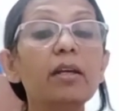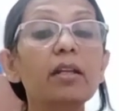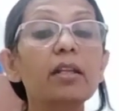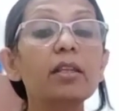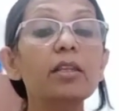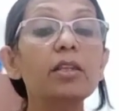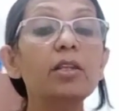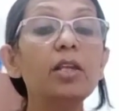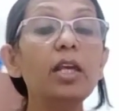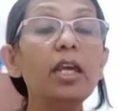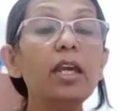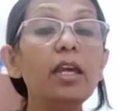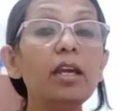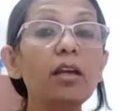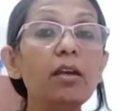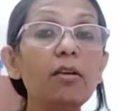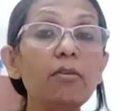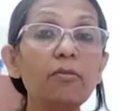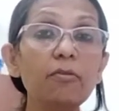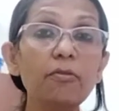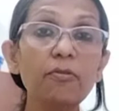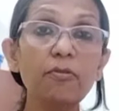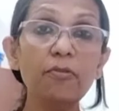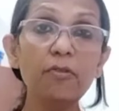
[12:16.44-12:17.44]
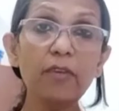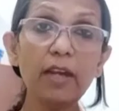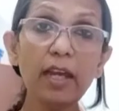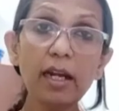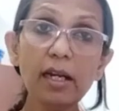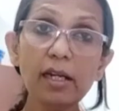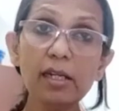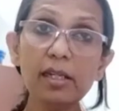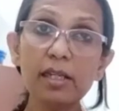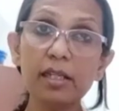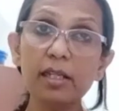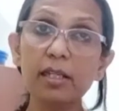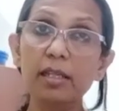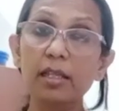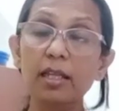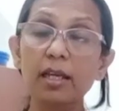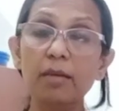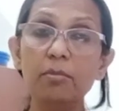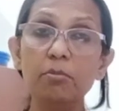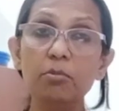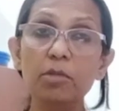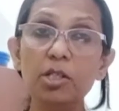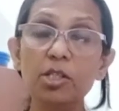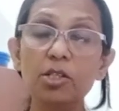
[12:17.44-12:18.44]
They failed in
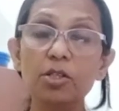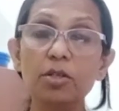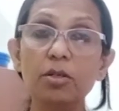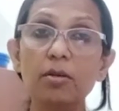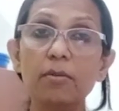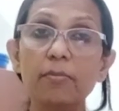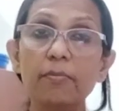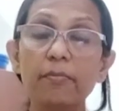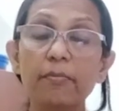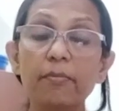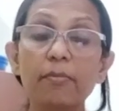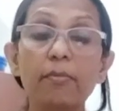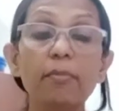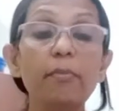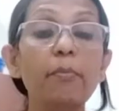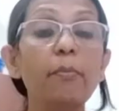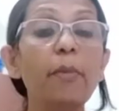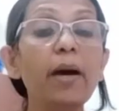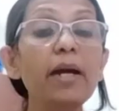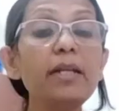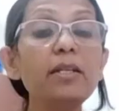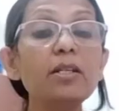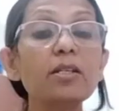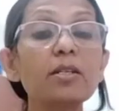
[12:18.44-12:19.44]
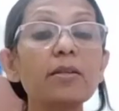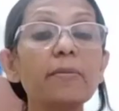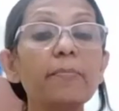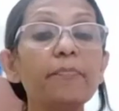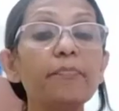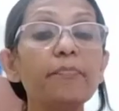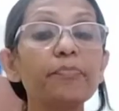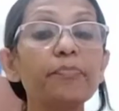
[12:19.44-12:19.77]
their mission, but